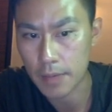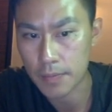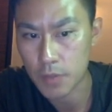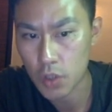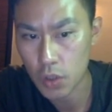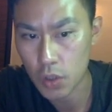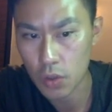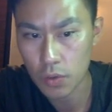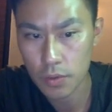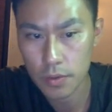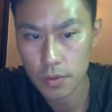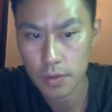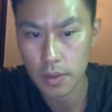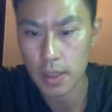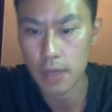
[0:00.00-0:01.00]
2,
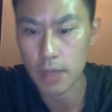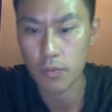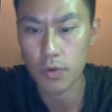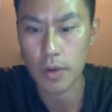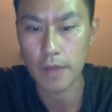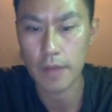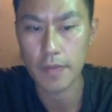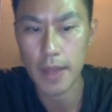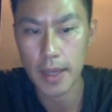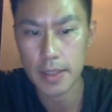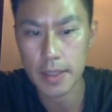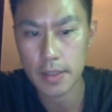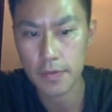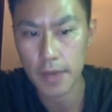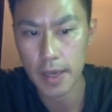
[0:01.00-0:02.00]
then we'll have
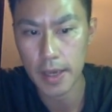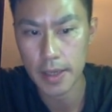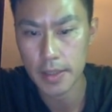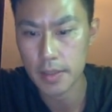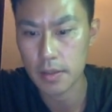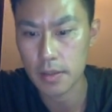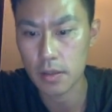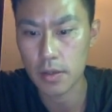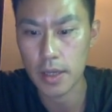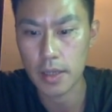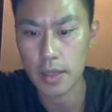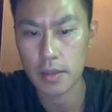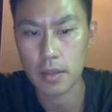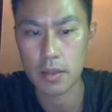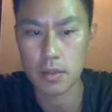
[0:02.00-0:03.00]
negative x, oh
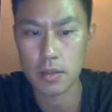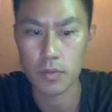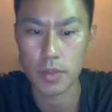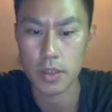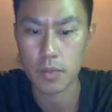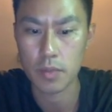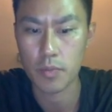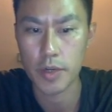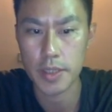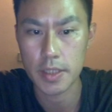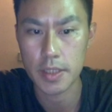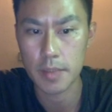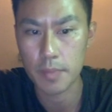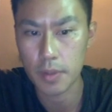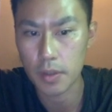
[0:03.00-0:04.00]
yeah, this one is pretty
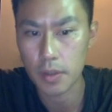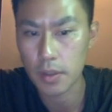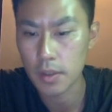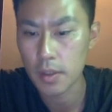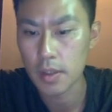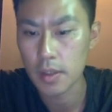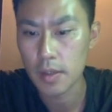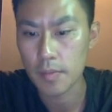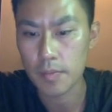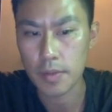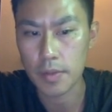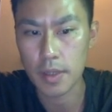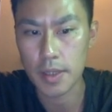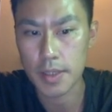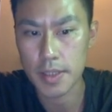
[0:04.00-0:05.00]
simple,
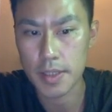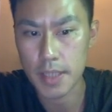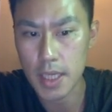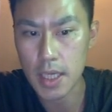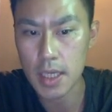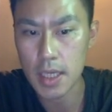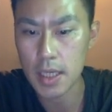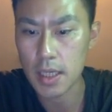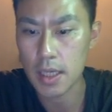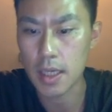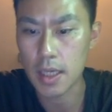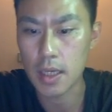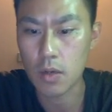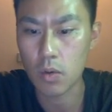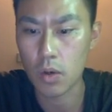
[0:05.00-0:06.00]
plus z
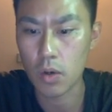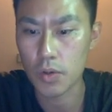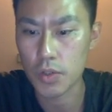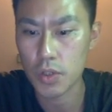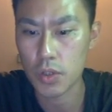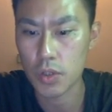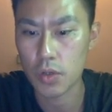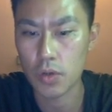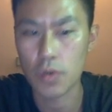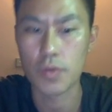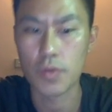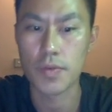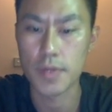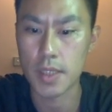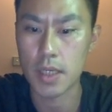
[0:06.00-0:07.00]
equals to
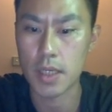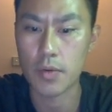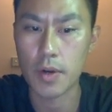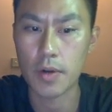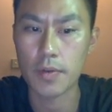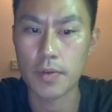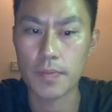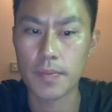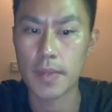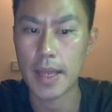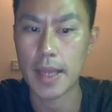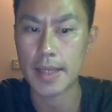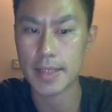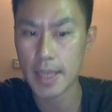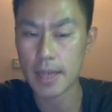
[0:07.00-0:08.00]
0.
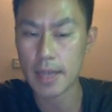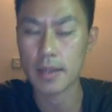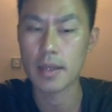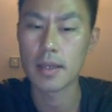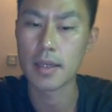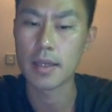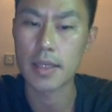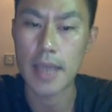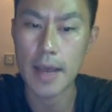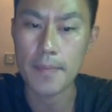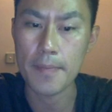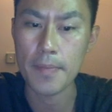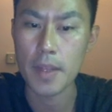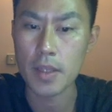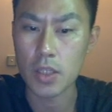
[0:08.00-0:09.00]
That's it, yeah?
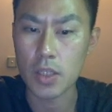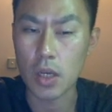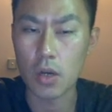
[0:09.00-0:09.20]
So